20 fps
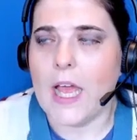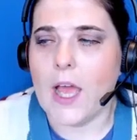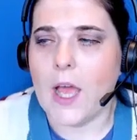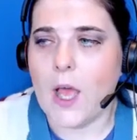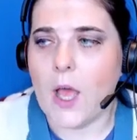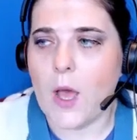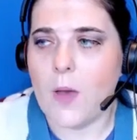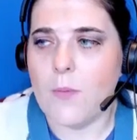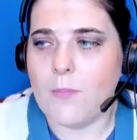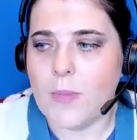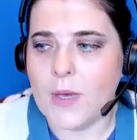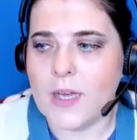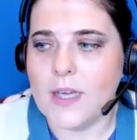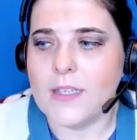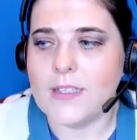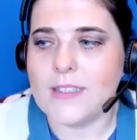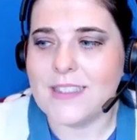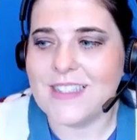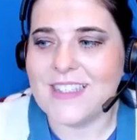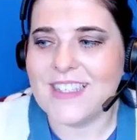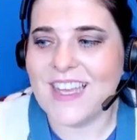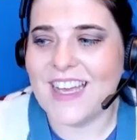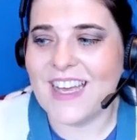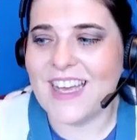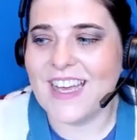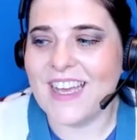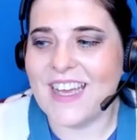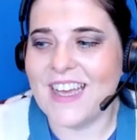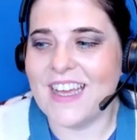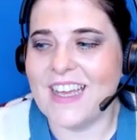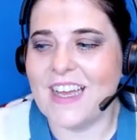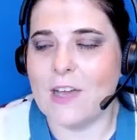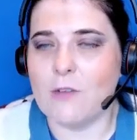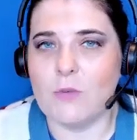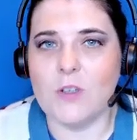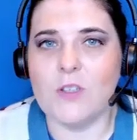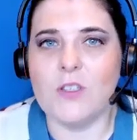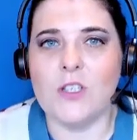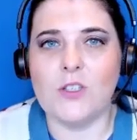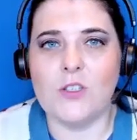Uh, but uh, I
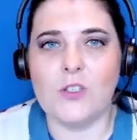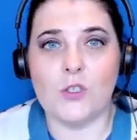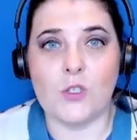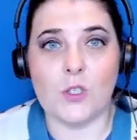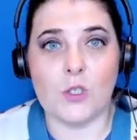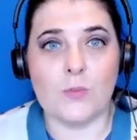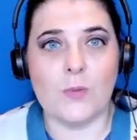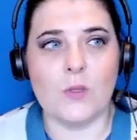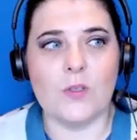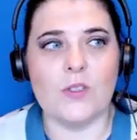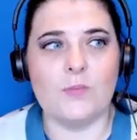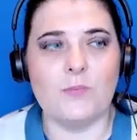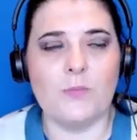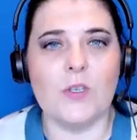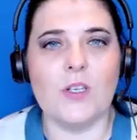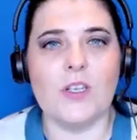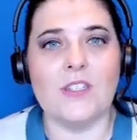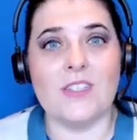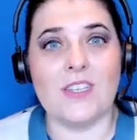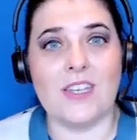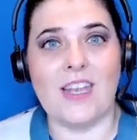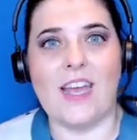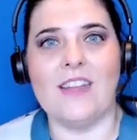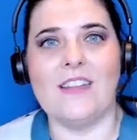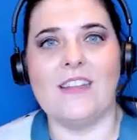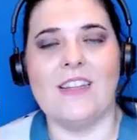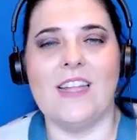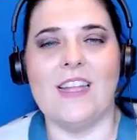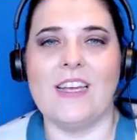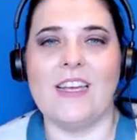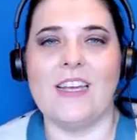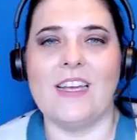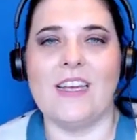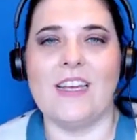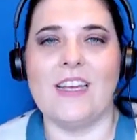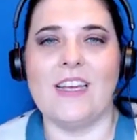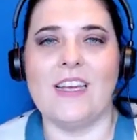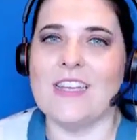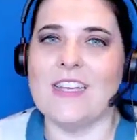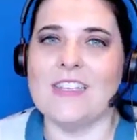wanted to just put put it together like in
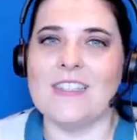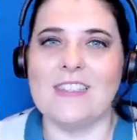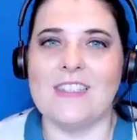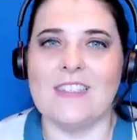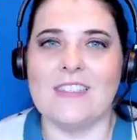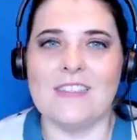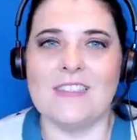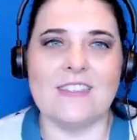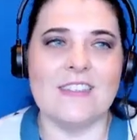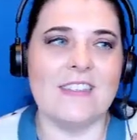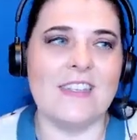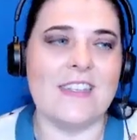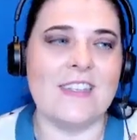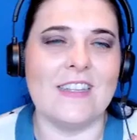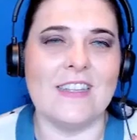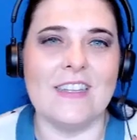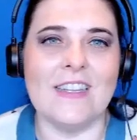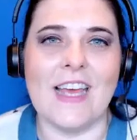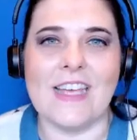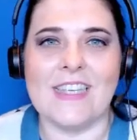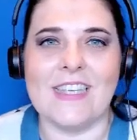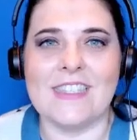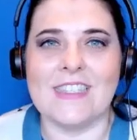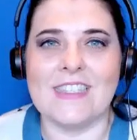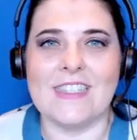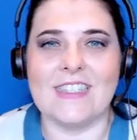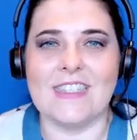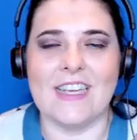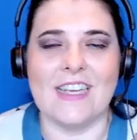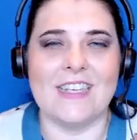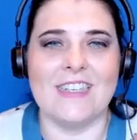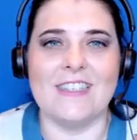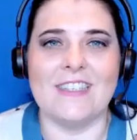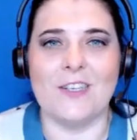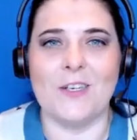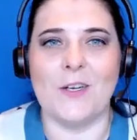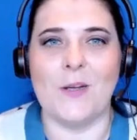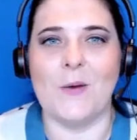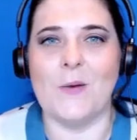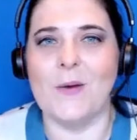a nice neat list, and
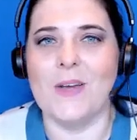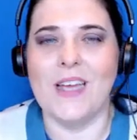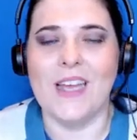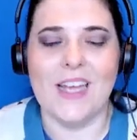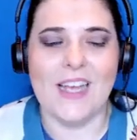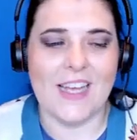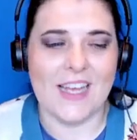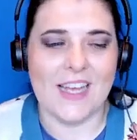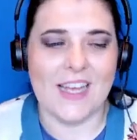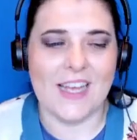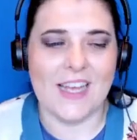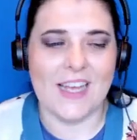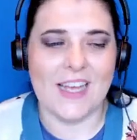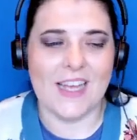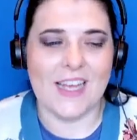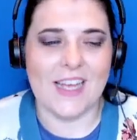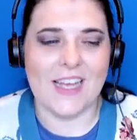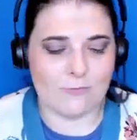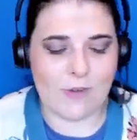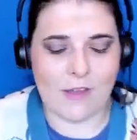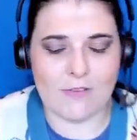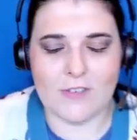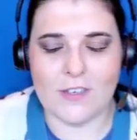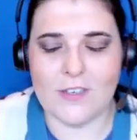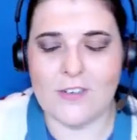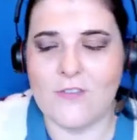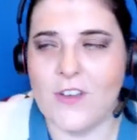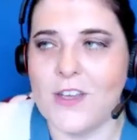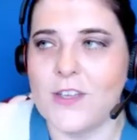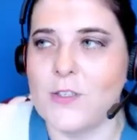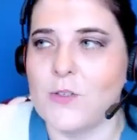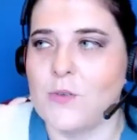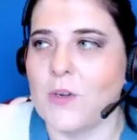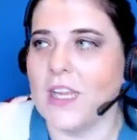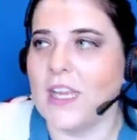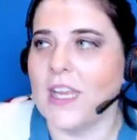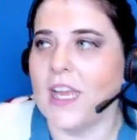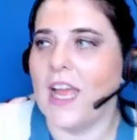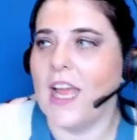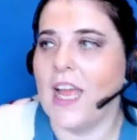you know, it's a nice round
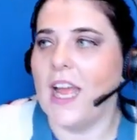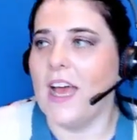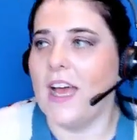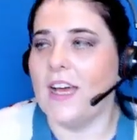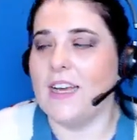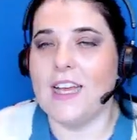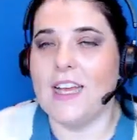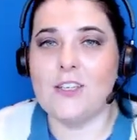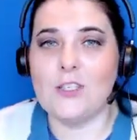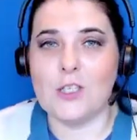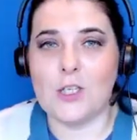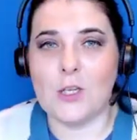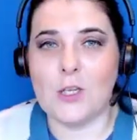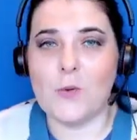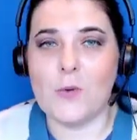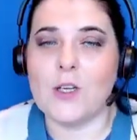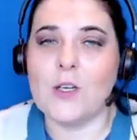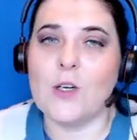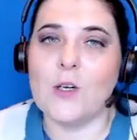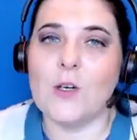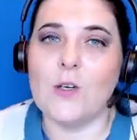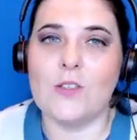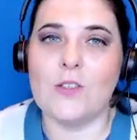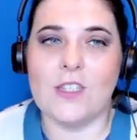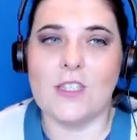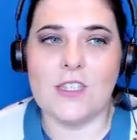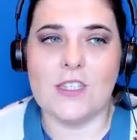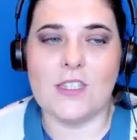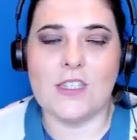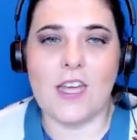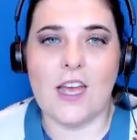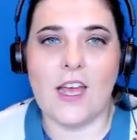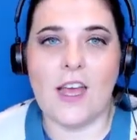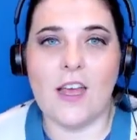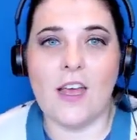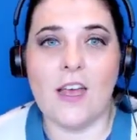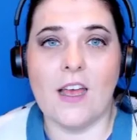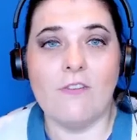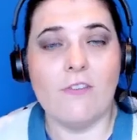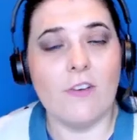anniversary. And I actually recorded
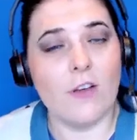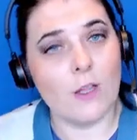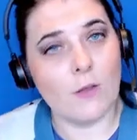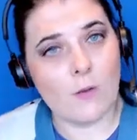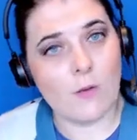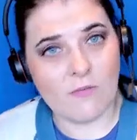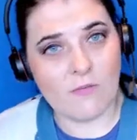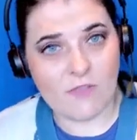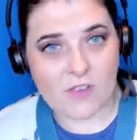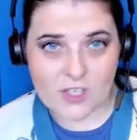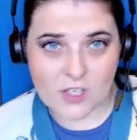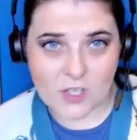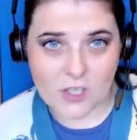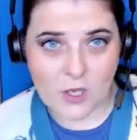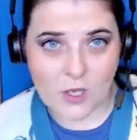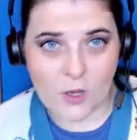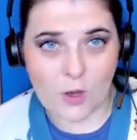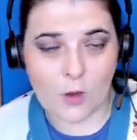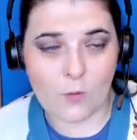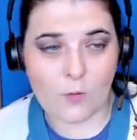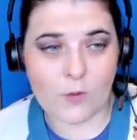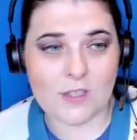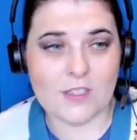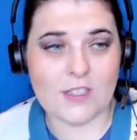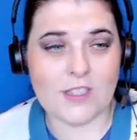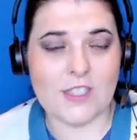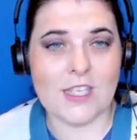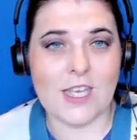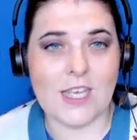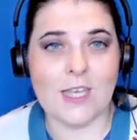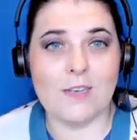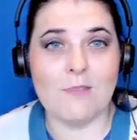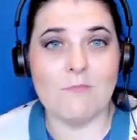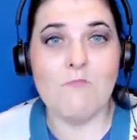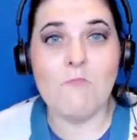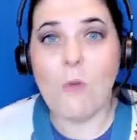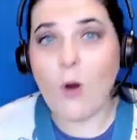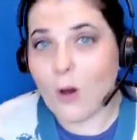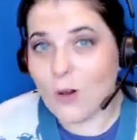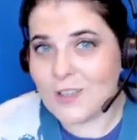a follow up video with ten
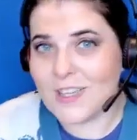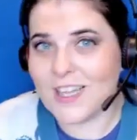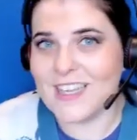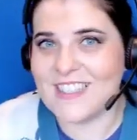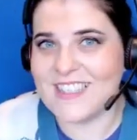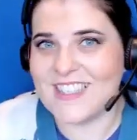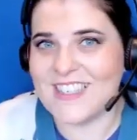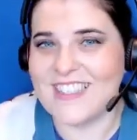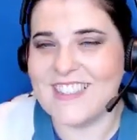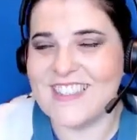more oh, lessons.